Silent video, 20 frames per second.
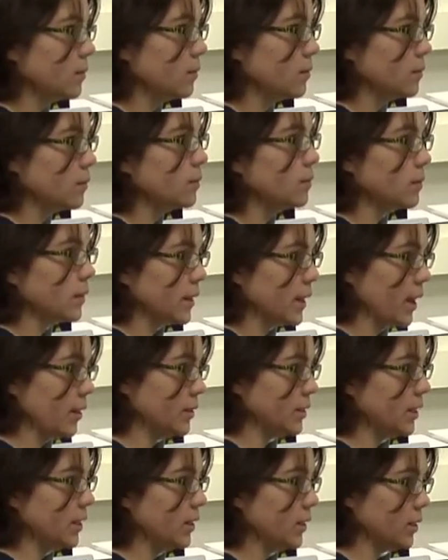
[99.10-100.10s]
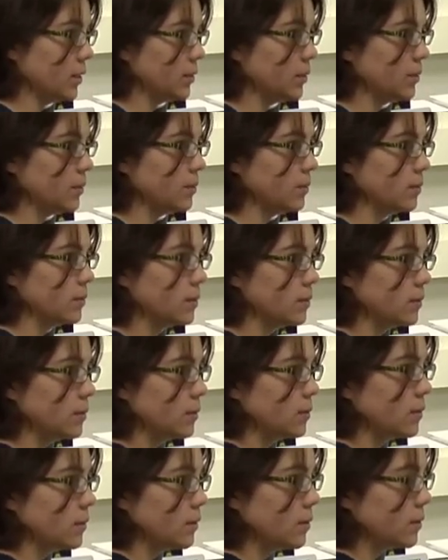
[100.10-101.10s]
be engaged with this? Yeah,
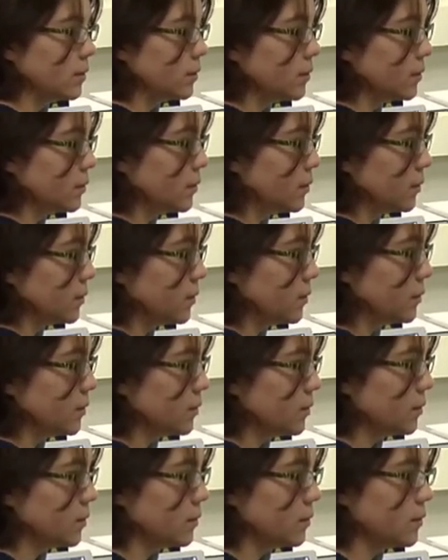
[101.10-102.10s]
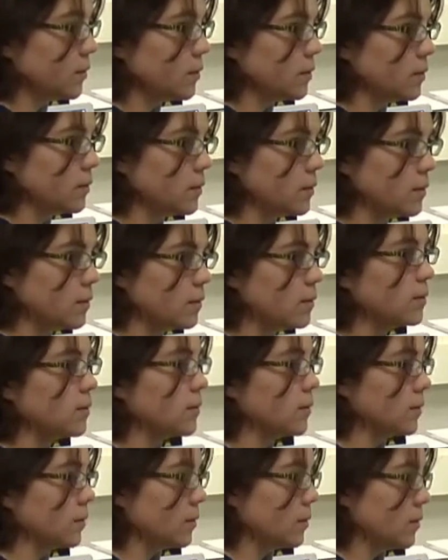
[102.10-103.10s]
so the last summer with the
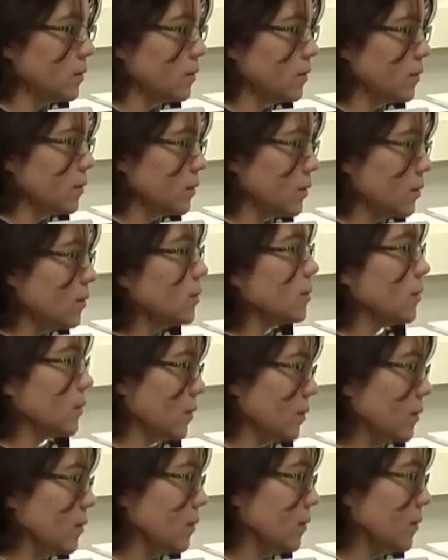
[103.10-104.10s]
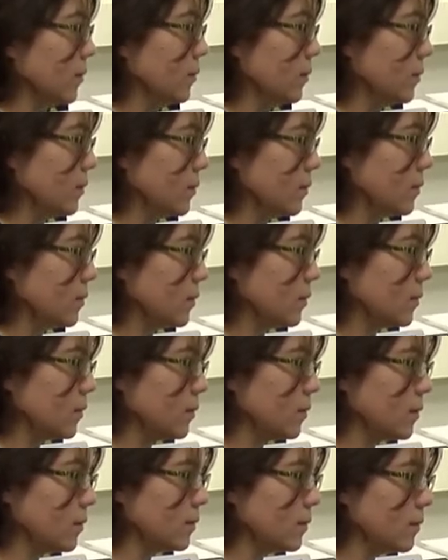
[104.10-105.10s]
microscope components here, um,
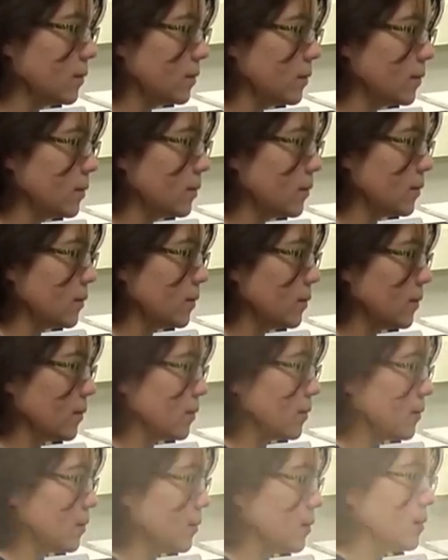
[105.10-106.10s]
we had two